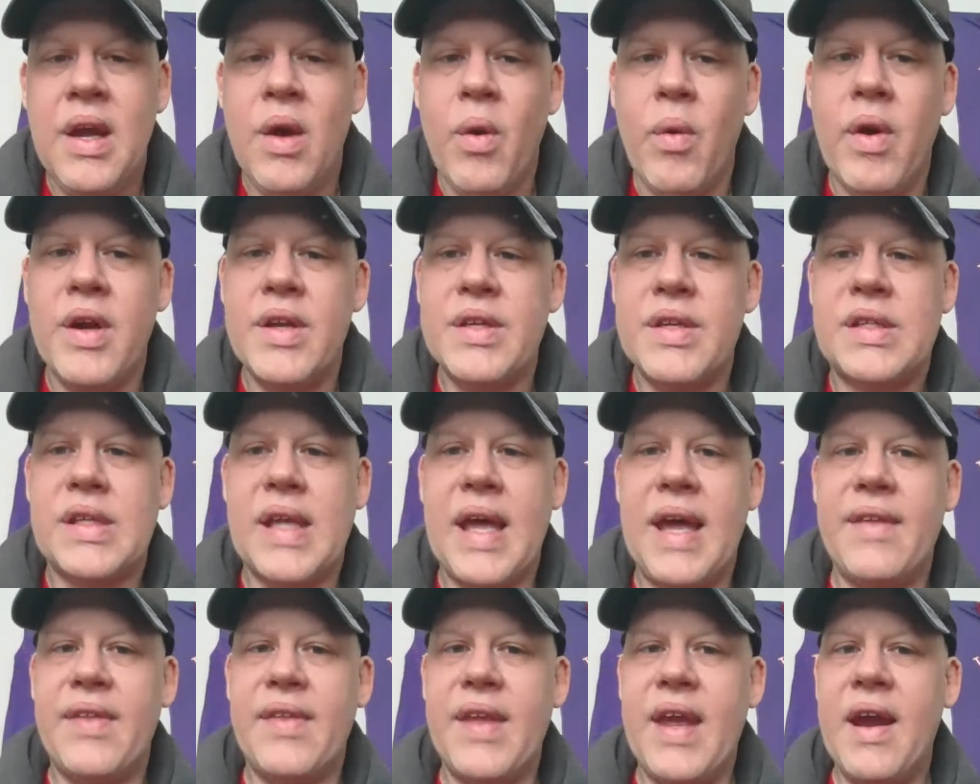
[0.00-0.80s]
Whereas
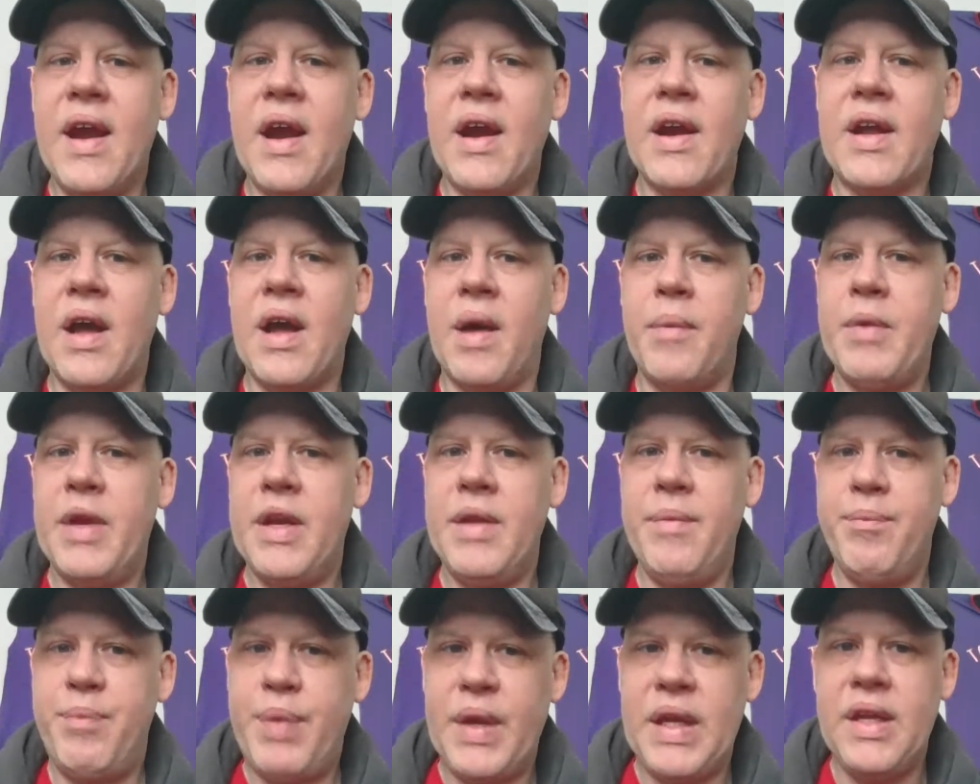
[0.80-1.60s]
like they're coming
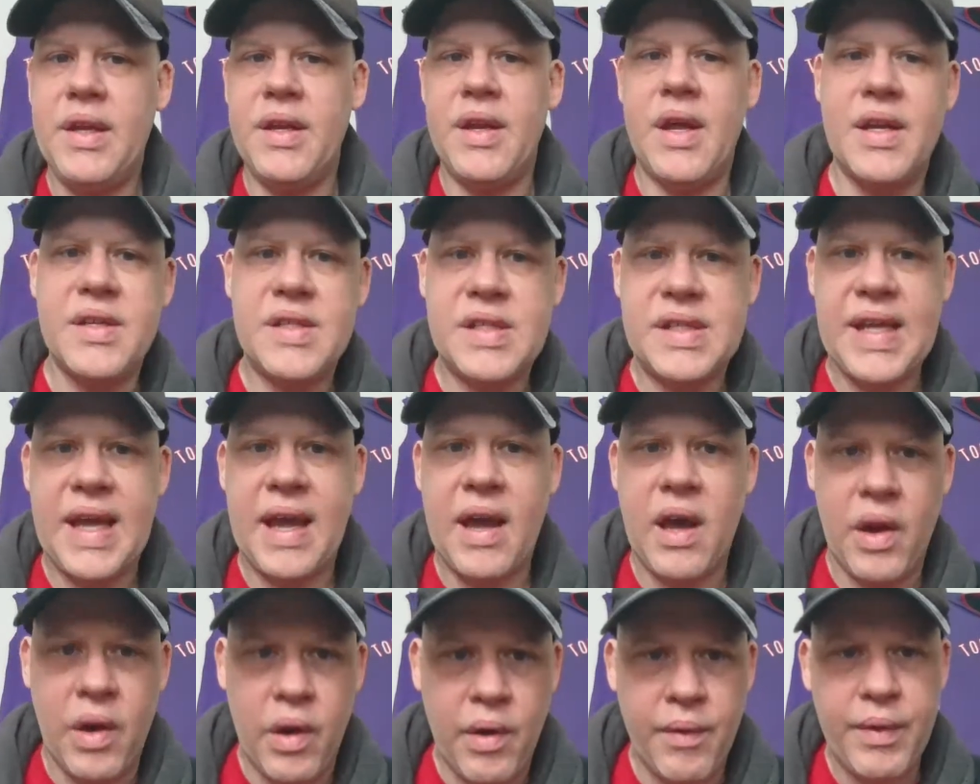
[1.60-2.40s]
and beating us
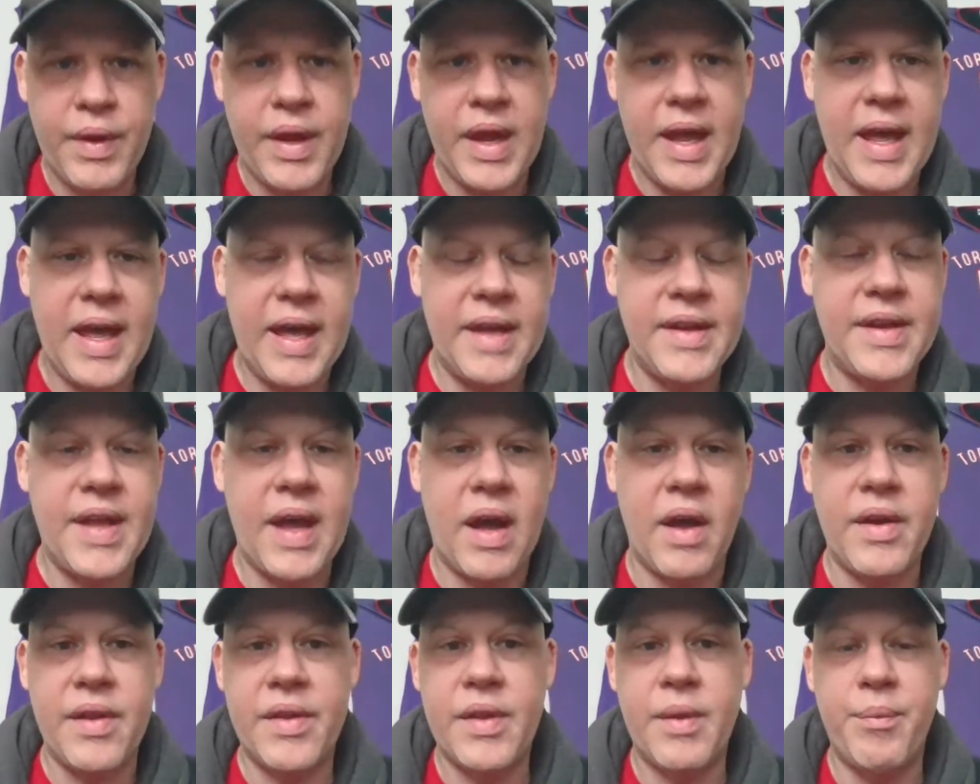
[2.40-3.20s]
down over the head
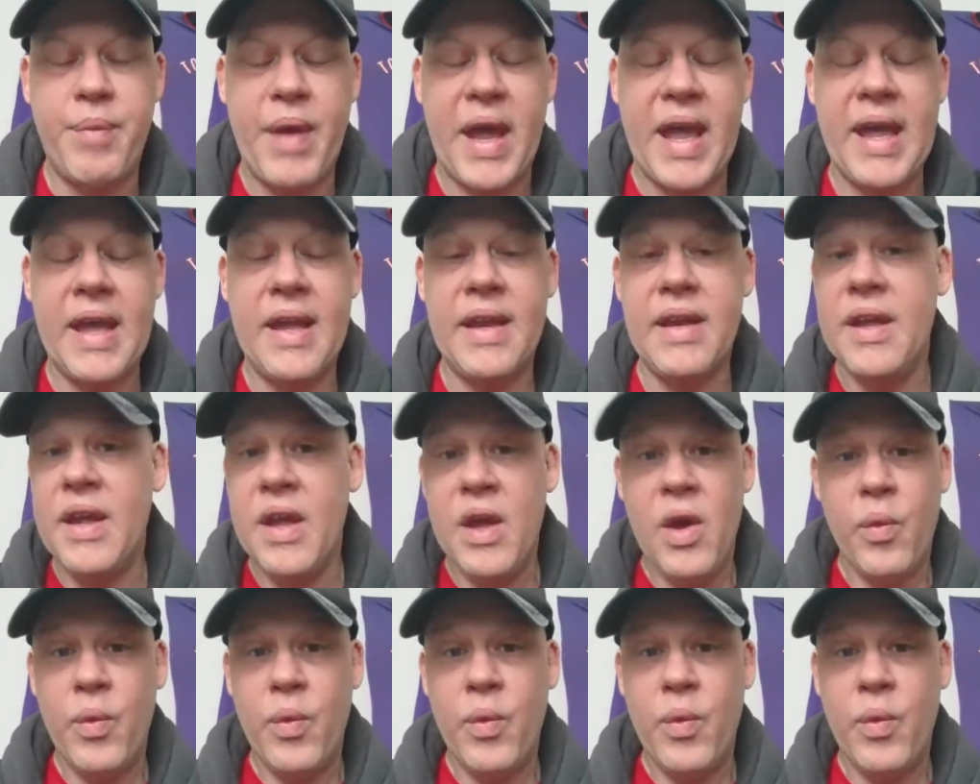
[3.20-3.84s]
down in the paint.